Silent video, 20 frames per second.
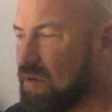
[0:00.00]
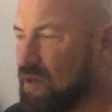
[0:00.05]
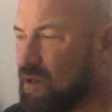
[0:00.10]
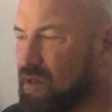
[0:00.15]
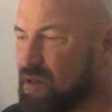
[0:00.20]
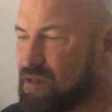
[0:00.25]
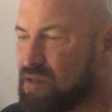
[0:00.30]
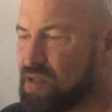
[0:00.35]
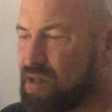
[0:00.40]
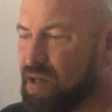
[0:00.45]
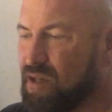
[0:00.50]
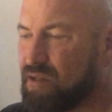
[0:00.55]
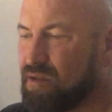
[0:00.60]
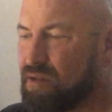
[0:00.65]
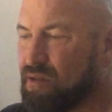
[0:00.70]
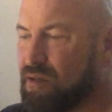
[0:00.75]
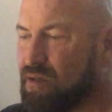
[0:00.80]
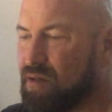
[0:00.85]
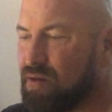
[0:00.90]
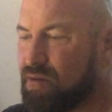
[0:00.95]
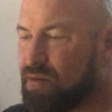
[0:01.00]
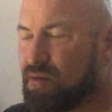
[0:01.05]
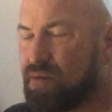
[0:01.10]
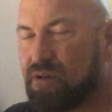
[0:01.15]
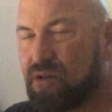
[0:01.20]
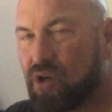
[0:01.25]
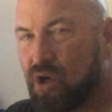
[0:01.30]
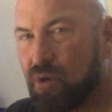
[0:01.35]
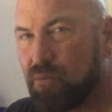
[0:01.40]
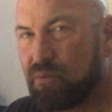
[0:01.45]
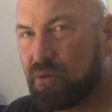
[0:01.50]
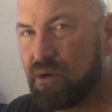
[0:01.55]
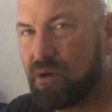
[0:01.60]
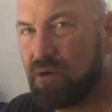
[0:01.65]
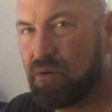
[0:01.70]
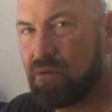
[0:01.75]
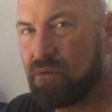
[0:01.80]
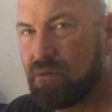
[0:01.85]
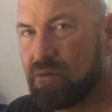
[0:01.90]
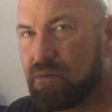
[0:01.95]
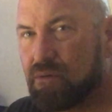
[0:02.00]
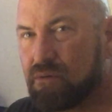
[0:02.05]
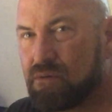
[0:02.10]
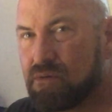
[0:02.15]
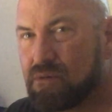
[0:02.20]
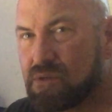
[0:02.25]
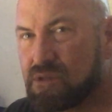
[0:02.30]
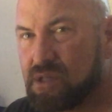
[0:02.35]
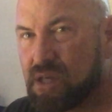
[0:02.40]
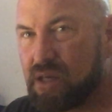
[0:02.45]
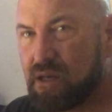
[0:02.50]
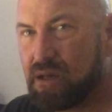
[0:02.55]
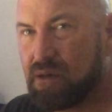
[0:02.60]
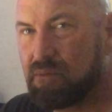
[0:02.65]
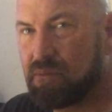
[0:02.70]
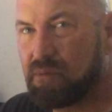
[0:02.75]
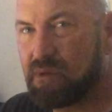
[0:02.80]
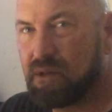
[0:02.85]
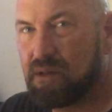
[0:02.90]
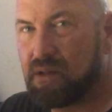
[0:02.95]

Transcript: And it's got the GoPro set up